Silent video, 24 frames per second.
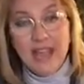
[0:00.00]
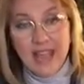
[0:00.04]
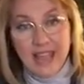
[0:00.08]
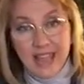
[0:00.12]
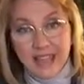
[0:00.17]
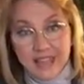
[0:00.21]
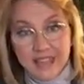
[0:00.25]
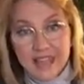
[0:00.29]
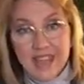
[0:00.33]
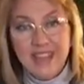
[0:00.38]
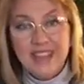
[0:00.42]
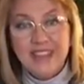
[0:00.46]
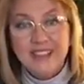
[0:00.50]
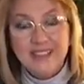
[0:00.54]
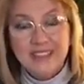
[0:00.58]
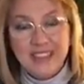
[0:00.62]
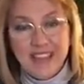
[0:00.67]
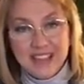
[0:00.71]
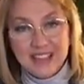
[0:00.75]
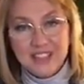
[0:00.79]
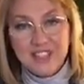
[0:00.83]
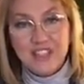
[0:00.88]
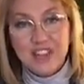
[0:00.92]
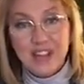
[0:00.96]
and
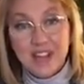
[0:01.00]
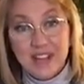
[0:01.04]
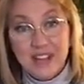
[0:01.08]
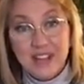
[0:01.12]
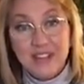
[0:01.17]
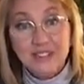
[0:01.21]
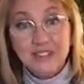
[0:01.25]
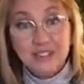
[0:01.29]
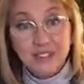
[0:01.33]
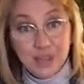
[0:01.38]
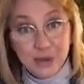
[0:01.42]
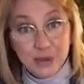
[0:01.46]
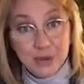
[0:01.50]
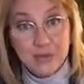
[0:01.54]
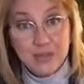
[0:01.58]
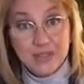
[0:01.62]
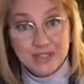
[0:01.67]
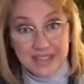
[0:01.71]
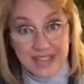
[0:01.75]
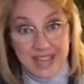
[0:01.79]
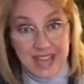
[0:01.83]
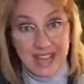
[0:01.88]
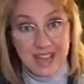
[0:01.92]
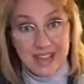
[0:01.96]
that child
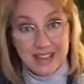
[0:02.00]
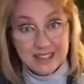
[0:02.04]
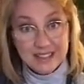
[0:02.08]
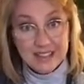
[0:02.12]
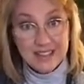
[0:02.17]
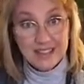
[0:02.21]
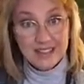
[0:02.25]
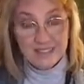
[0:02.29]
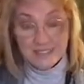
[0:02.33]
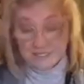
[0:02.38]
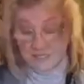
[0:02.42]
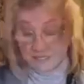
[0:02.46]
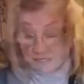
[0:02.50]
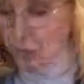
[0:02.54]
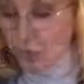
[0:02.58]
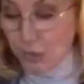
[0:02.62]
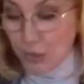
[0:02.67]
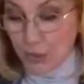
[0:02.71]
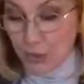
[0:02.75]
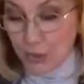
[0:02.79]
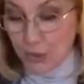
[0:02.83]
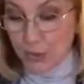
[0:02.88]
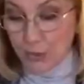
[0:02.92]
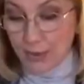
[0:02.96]
knows that.
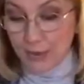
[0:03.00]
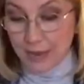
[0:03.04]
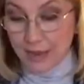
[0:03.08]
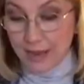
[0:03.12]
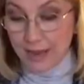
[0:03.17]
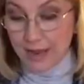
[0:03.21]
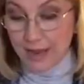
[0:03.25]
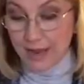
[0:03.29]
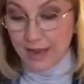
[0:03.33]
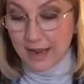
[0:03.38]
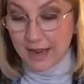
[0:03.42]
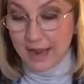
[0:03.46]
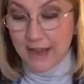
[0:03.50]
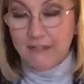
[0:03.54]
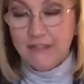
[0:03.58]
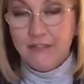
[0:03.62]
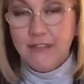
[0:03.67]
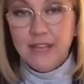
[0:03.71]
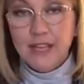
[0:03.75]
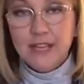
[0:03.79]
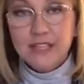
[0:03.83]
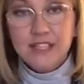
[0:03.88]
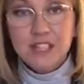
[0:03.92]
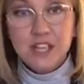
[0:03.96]
So a
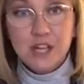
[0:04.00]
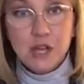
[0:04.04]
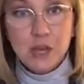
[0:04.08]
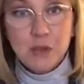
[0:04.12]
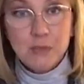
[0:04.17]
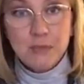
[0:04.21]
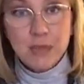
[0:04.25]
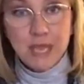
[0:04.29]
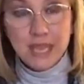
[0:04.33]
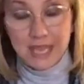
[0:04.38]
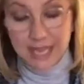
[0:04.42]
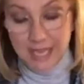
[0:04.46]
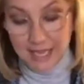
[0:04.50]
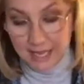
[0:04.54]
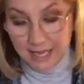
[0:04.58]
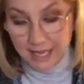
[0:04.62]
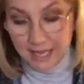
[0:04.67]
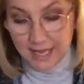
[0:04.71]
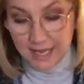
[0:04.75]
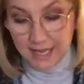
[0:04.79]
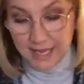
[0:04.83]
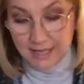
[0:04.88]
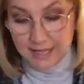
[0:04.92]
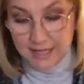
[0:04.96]
victim
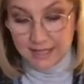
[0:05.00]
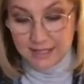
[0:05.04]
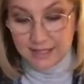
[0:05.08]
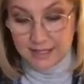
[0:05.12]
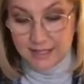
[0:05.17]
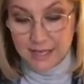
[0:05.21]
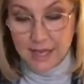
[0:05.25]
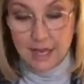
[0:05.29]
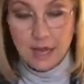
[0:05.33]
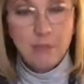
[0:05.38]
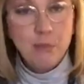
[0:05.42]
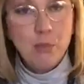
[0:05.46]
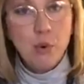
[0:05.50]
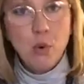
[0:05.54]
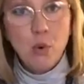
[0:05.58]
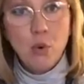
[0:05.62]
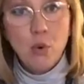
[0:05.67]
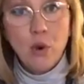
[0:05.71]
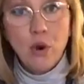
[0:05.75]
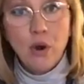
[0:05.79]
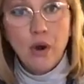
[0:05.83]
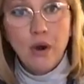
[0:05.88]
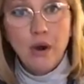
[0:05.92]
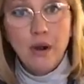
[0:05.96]
is
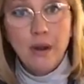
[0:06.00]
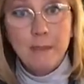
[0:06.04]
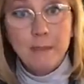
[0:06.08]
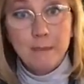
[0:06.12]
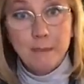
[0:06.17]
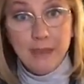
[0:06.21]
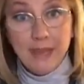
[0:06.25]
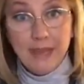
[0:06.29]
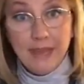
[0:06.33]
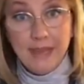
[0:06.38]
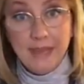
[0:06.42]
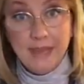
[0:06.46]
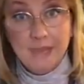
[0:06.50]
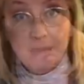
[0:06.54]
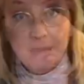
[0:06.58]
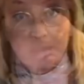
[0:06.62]
poor me.